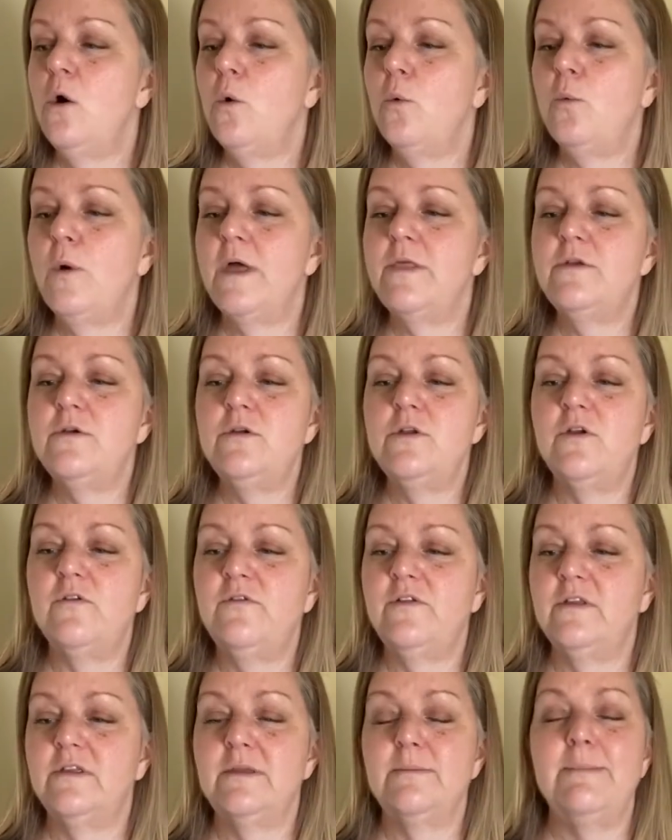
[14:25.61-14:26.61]
whether you're
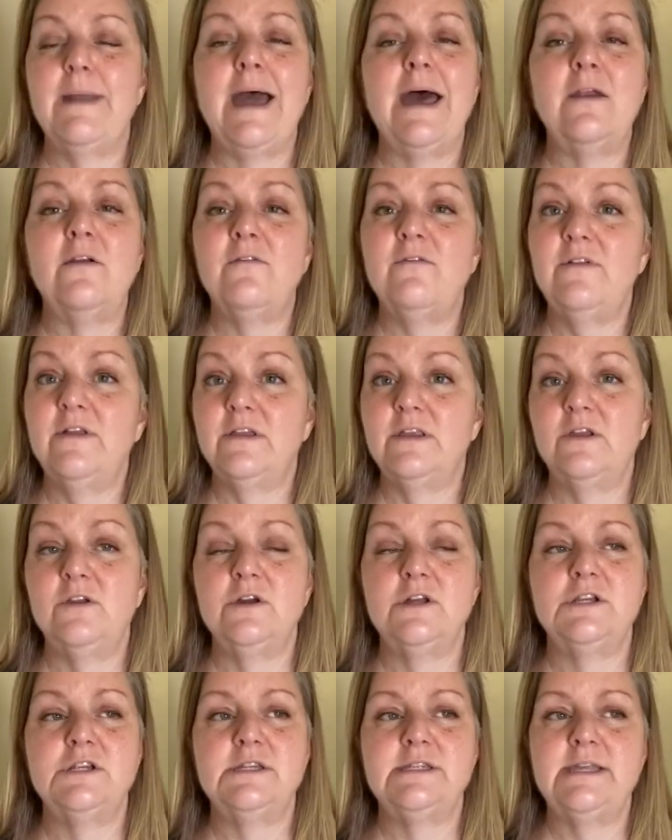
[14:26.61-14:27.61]
feeling bad or feeling
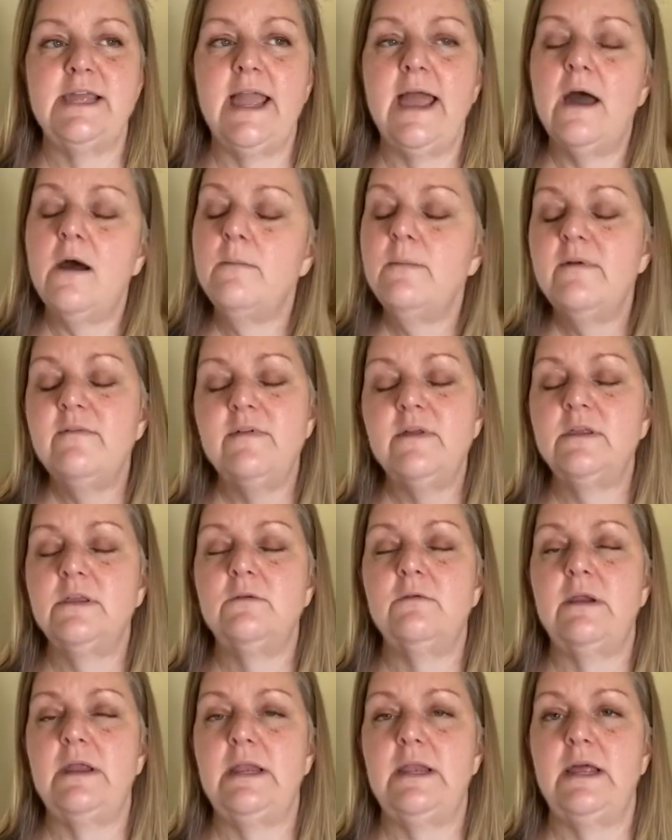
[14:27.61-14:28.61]
good. Just say, how am I feeling
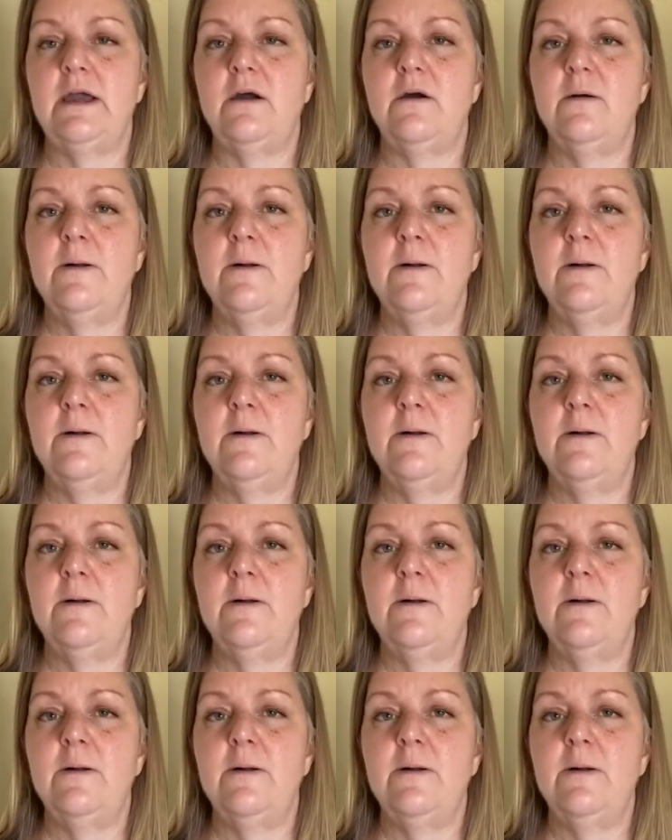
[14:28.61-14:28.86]
right now?